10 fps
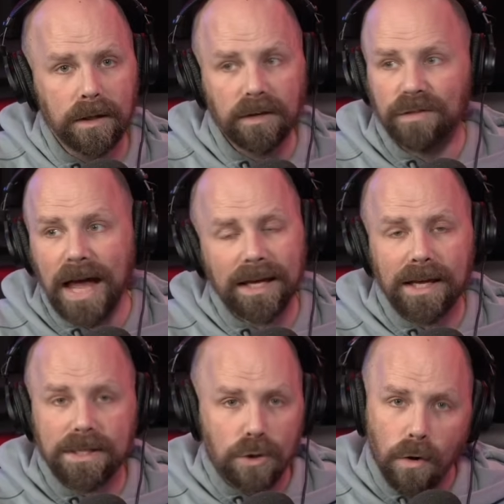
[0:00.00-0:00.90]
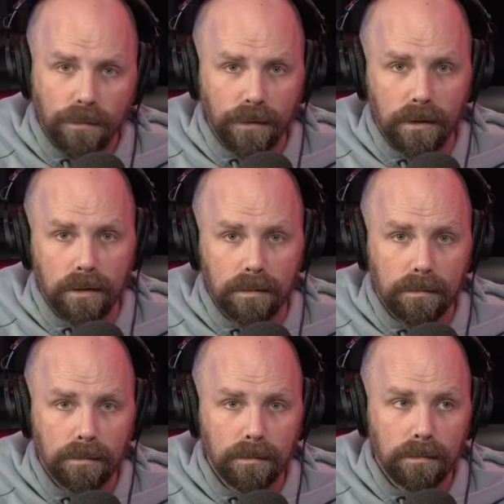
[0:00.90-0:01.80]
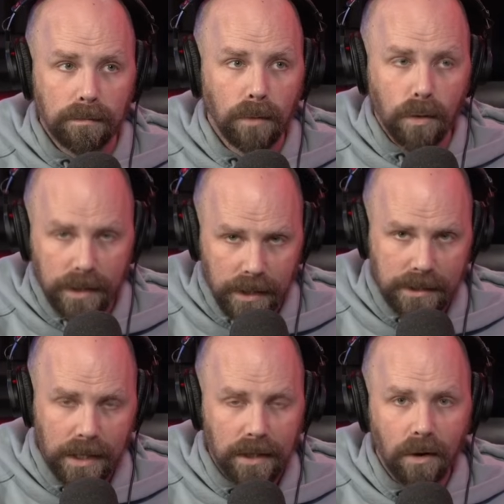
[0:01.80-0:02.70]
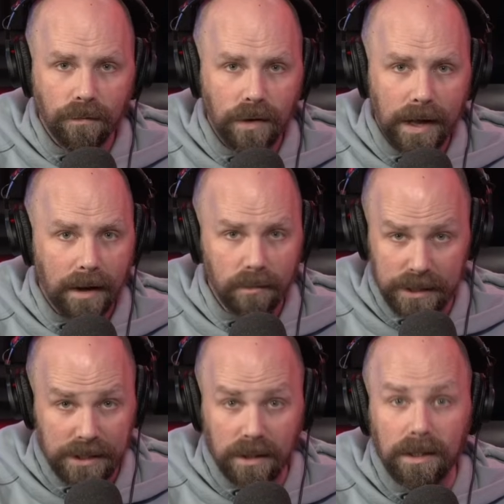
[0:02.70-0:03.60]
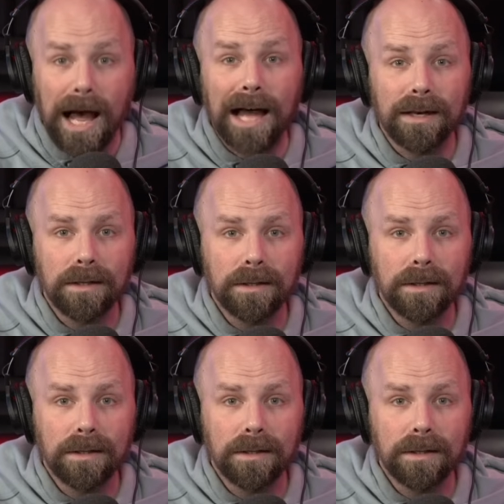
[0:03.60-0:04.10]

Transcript: If that gets over more than it's getting over now, which is a lot,